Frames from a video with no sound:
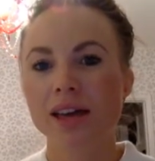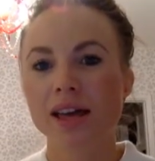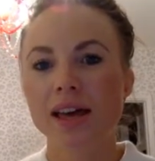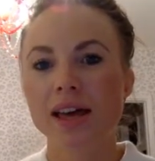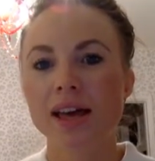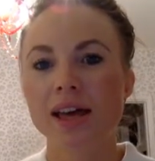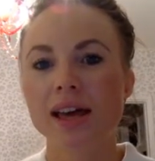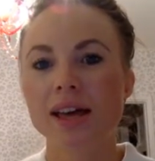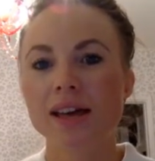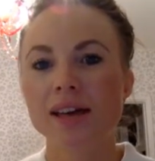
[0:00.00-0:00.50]

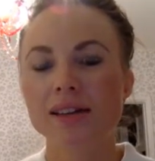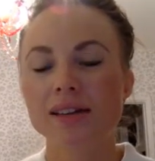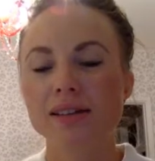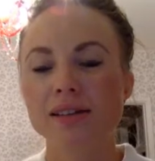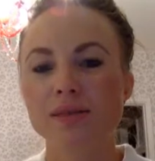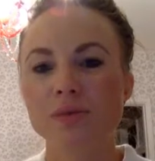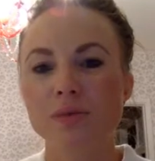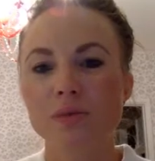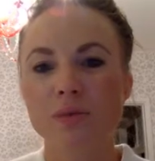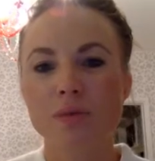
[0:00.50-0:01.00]
and
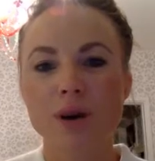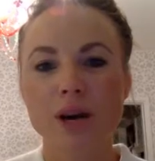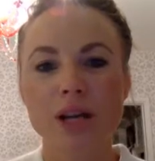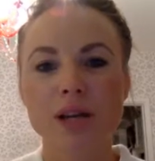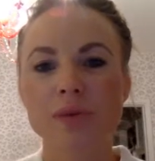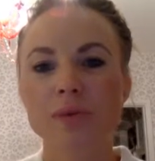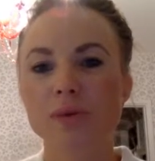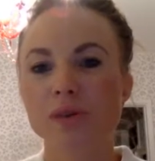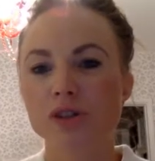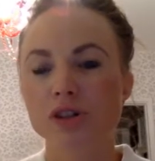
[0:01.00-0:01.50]
where
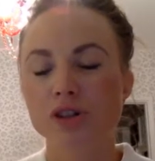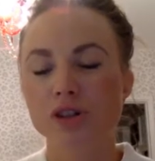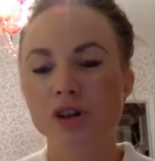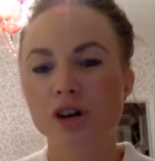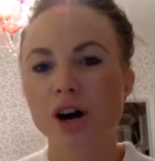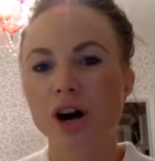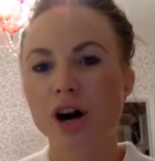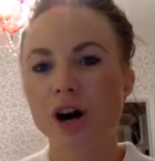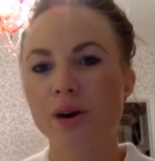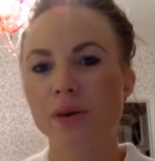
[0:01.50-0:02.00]
you want to
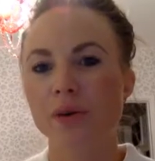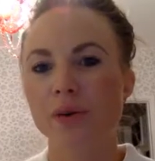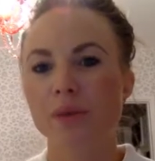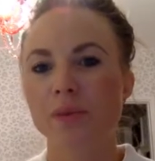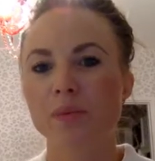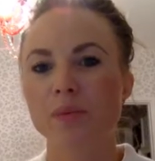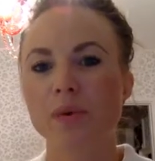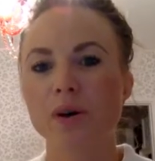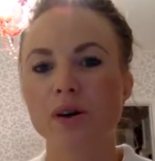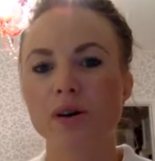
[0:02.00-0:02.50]
go and